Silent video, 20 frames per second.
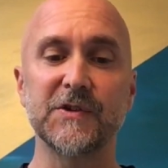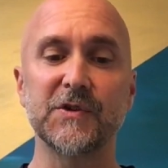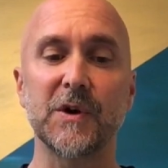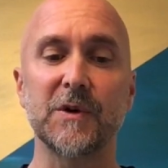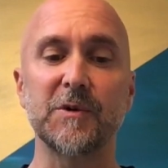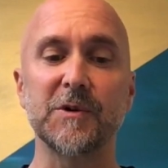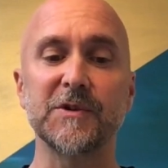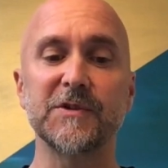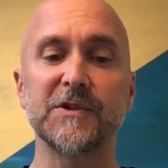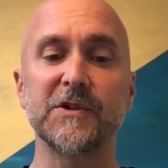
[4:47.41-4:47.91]
So
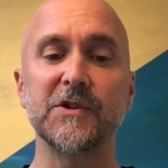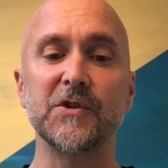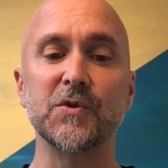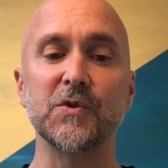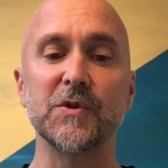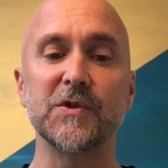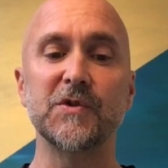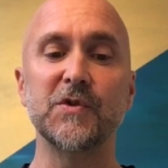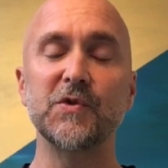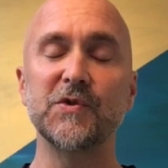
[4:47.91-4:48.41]
I want us to
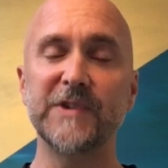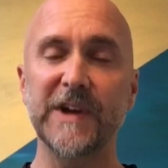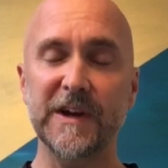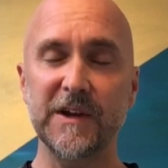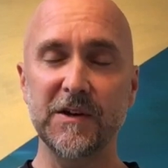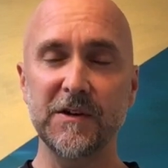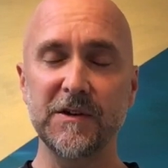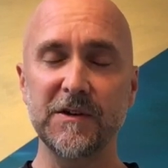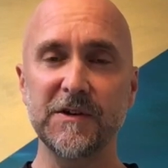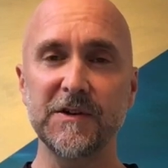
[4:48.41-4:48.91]
do 2
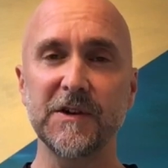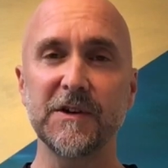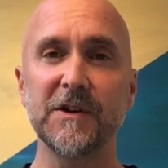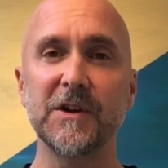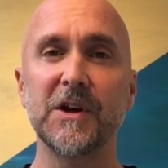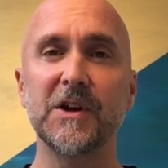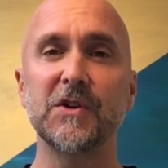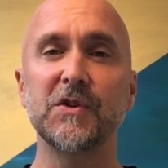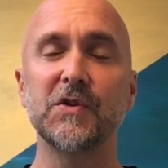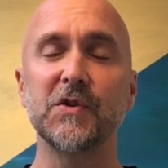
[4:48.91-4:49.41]
seconds,
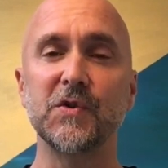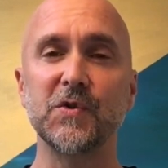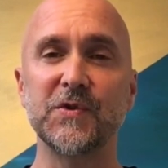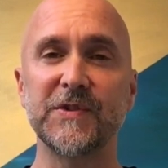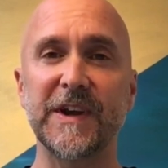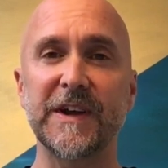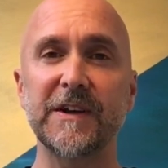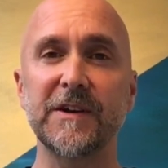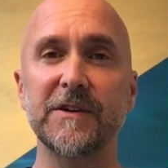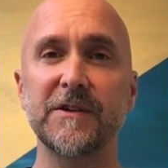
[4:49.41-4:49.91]
2
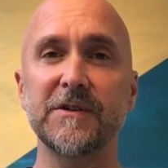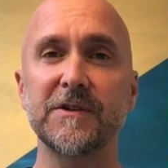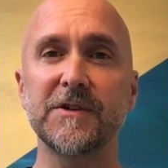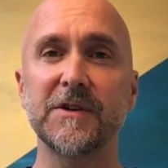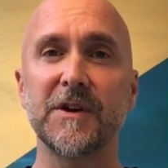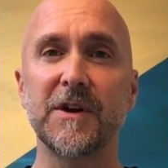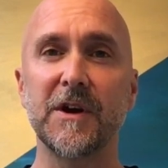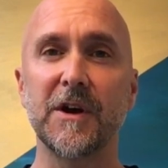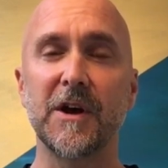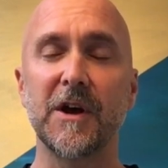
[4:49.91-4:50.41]

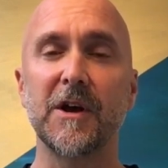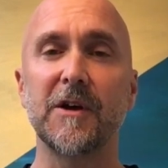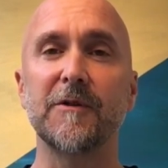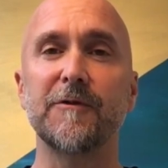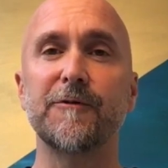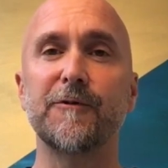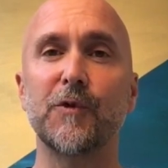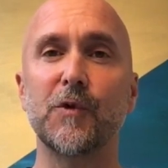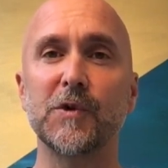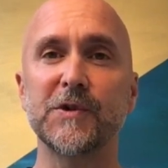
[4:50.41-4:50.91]
seconds,
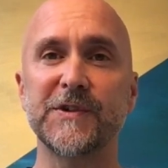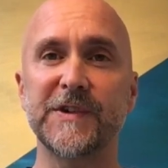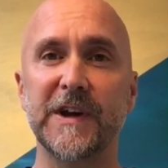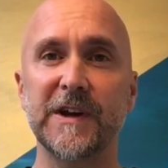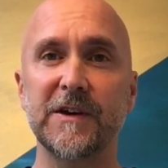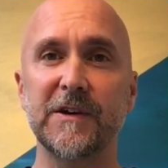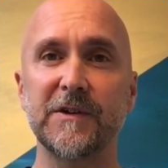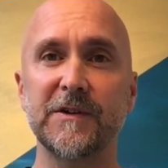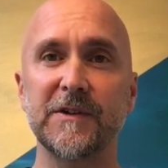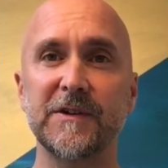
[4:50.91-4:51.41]
4
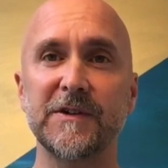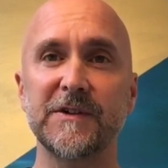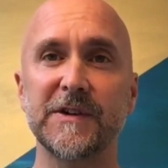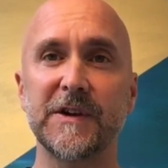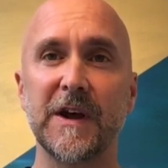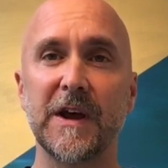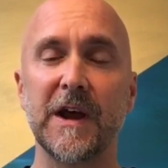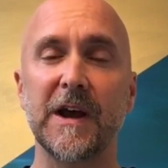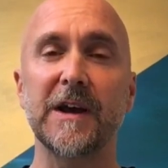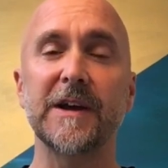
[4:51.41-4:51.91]

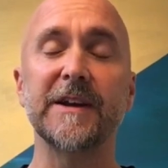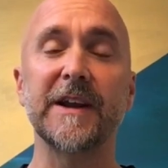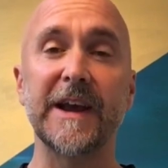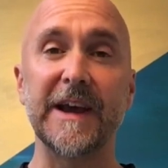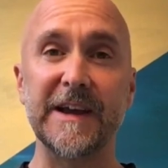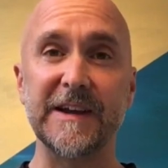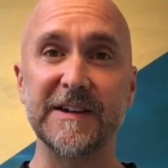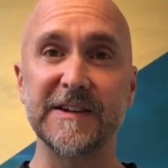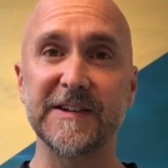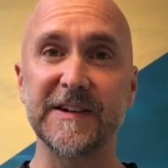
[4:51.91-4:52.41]
seconds, and
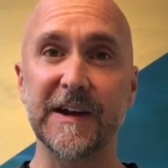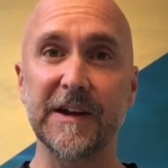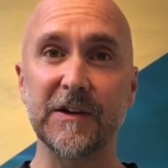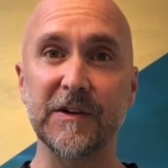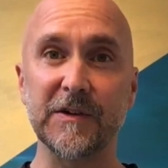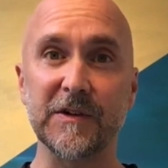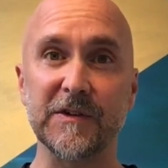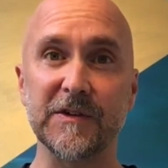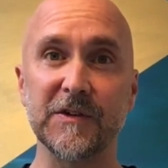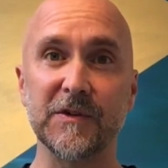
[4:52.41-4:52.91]
8
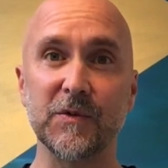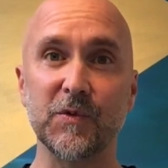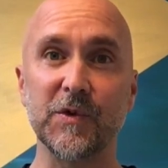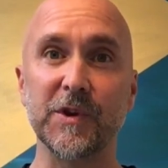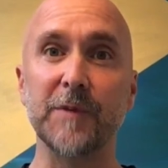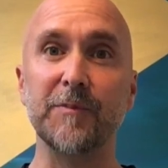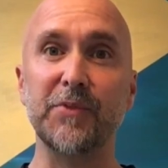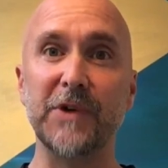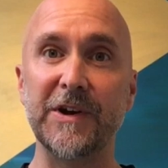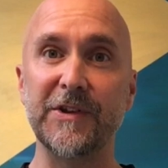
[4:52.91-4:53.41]
seconds
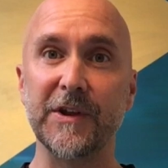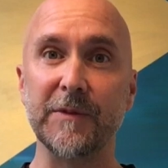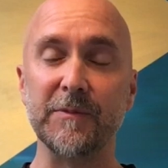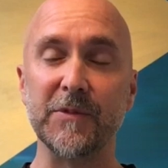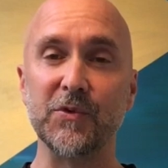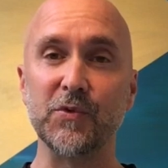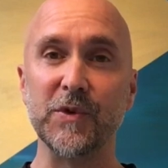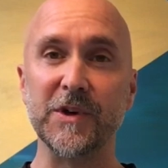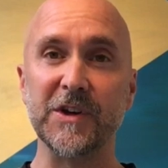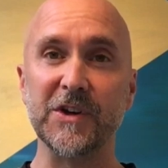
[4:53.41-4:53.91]
with a breath in
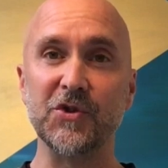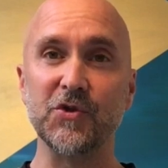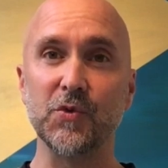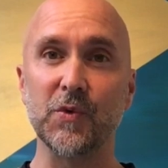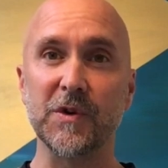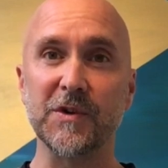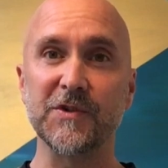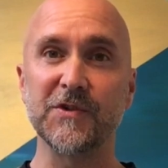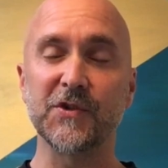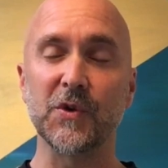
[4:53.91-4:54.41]
between each
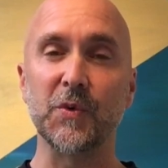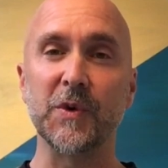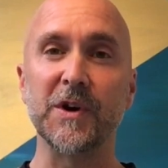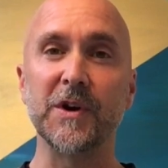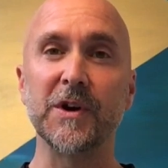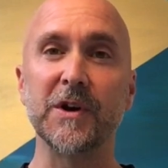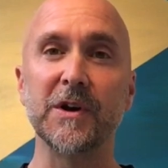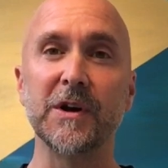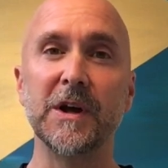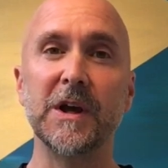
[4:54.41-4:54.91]
one. So we're
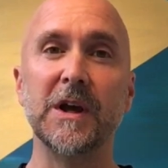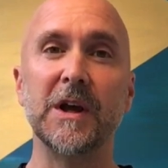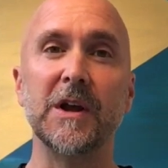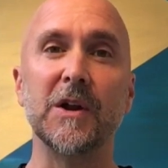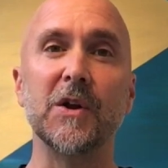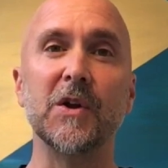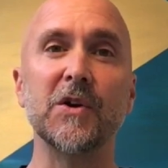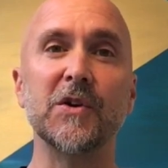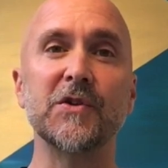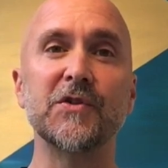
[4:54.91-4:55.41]
going to
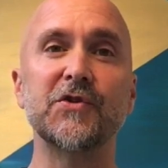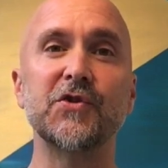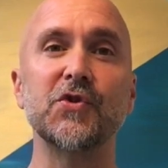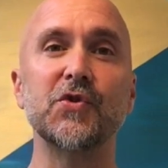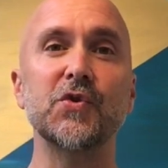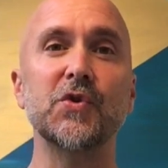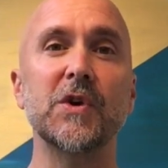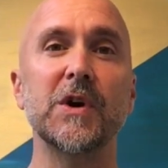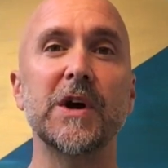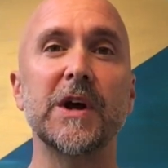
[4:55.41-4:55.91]
learn
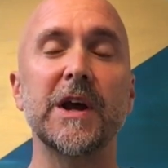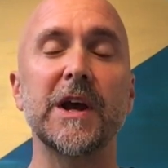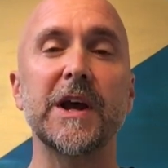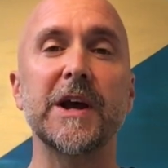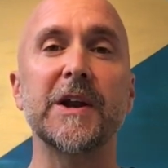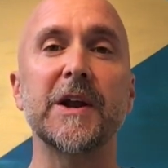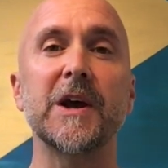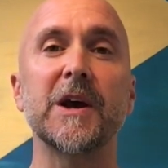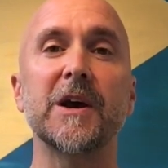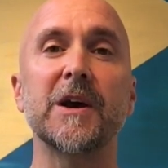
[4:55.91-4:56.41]
to,
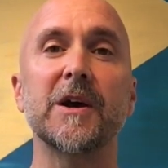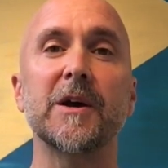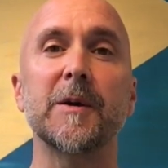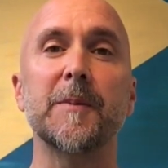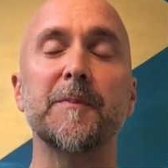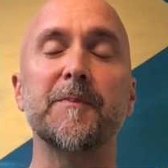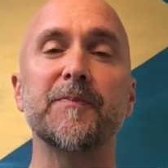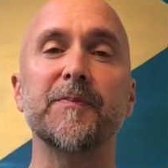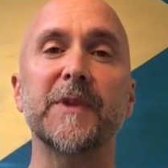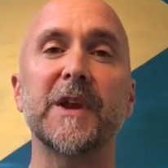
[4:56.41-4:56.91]
in
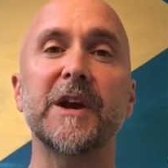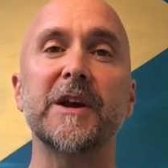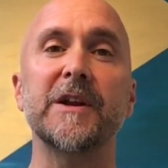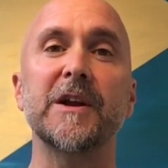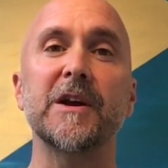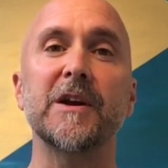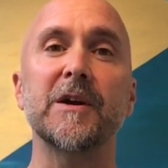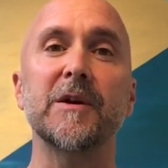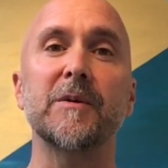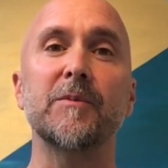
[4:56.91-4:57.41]

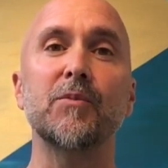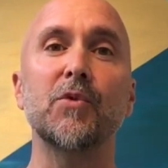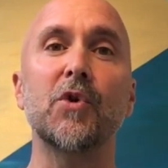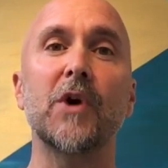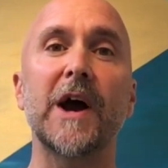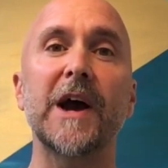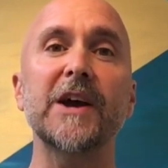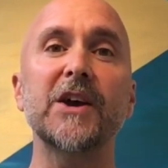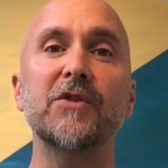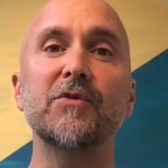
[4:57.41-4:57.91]
a
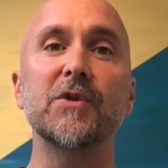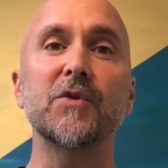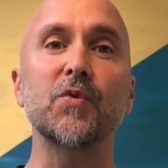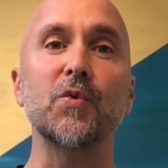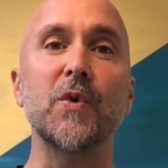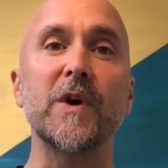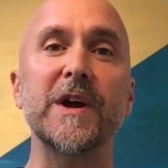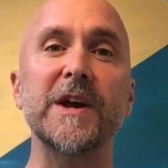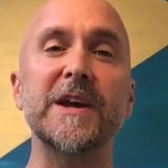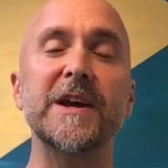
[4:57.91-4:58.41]
more accurate
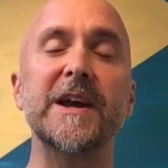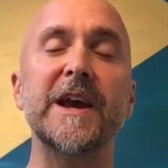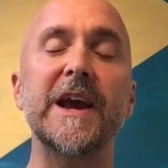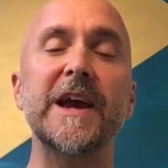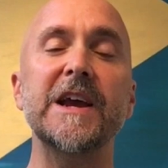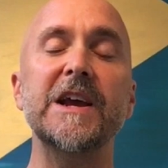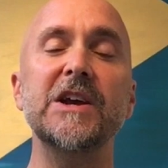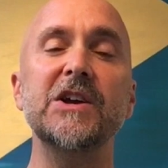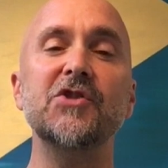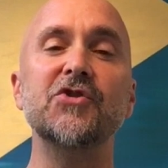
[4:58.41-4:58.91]
way,
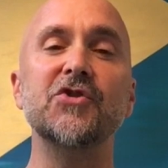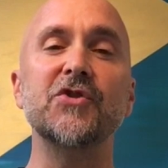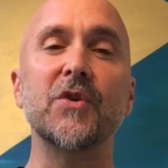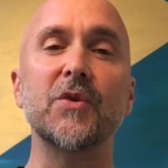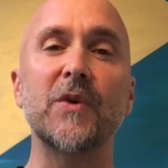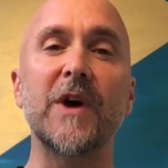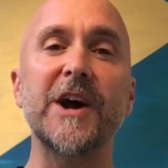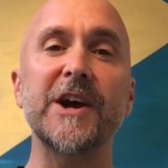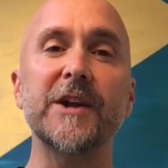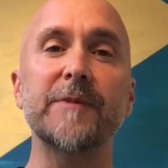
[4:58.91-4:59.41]
gauge the
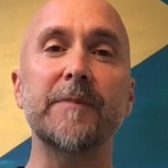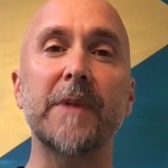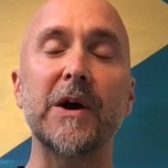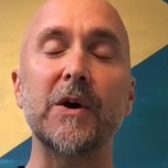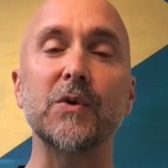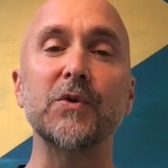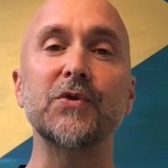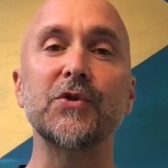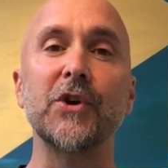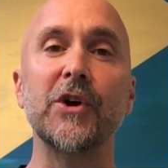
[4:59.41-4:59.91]
right
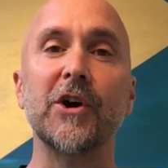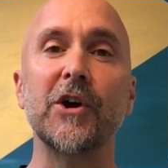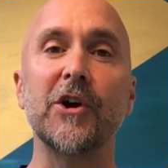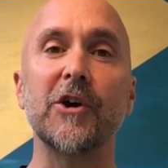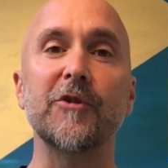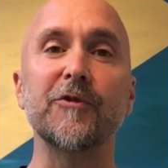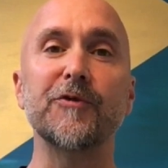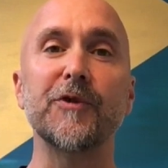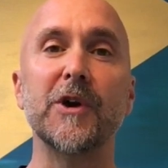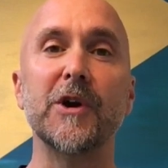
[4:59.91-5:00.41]
amount
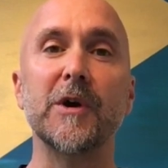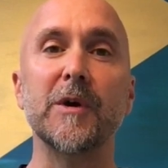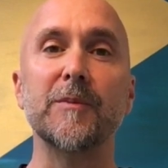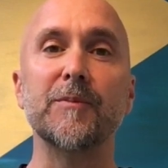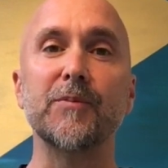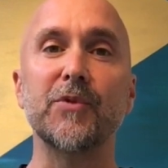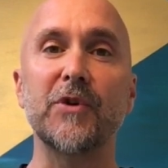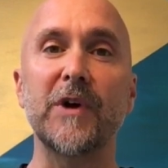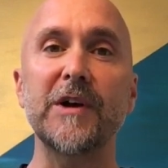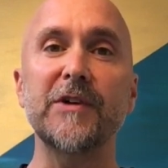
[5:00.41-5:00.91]
of
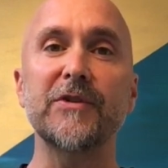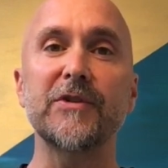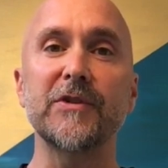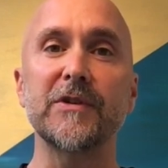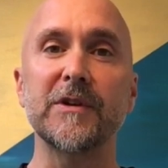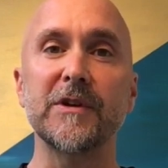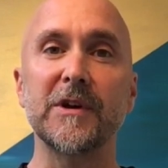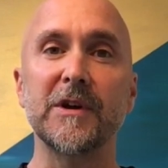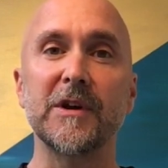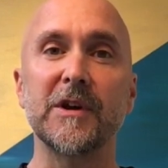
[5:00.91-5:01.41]
breath
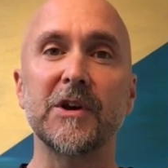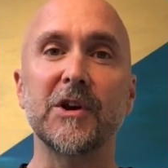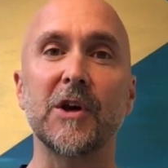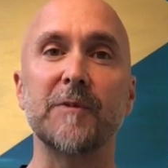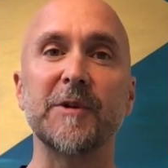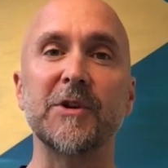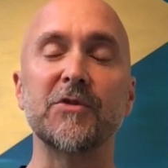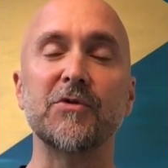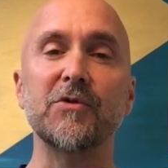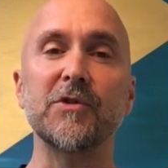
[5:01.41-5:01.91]

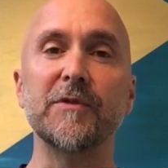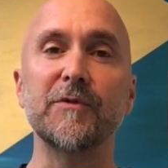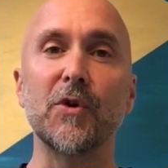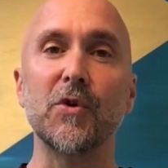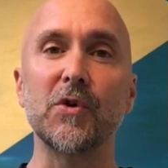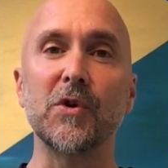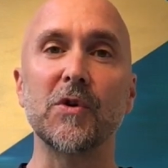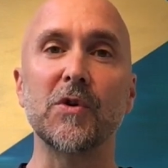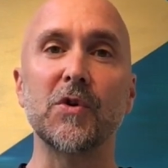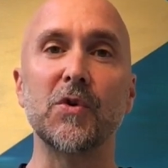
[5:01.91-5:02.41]
coming through the
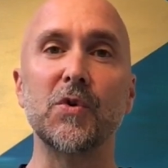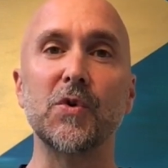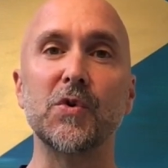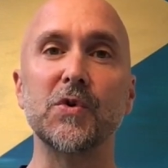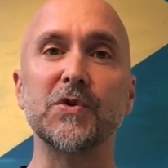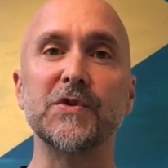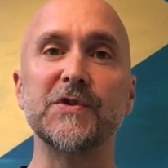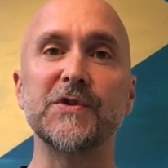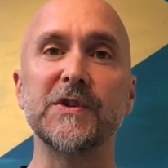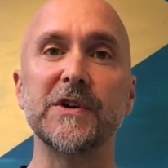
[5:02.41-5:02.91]
vocal
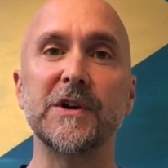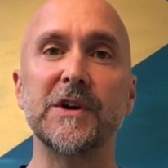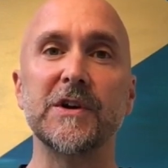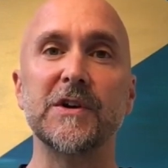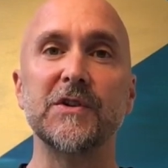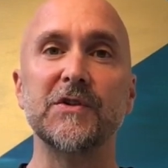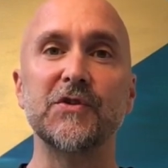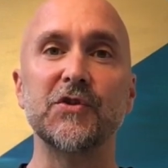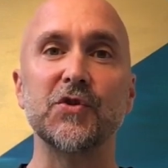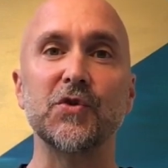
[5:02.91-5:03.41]
cords
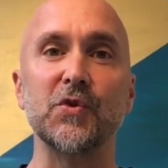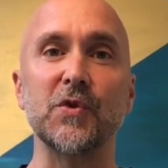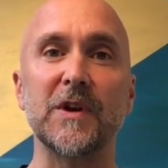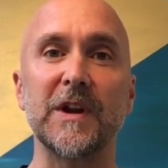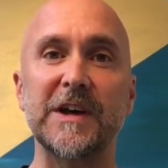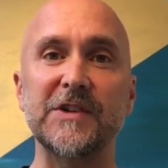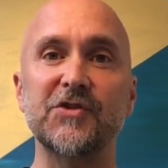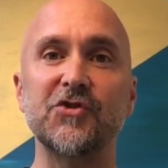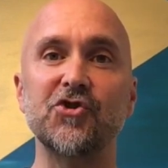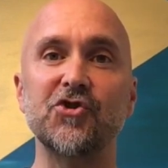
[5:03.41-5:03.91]
to last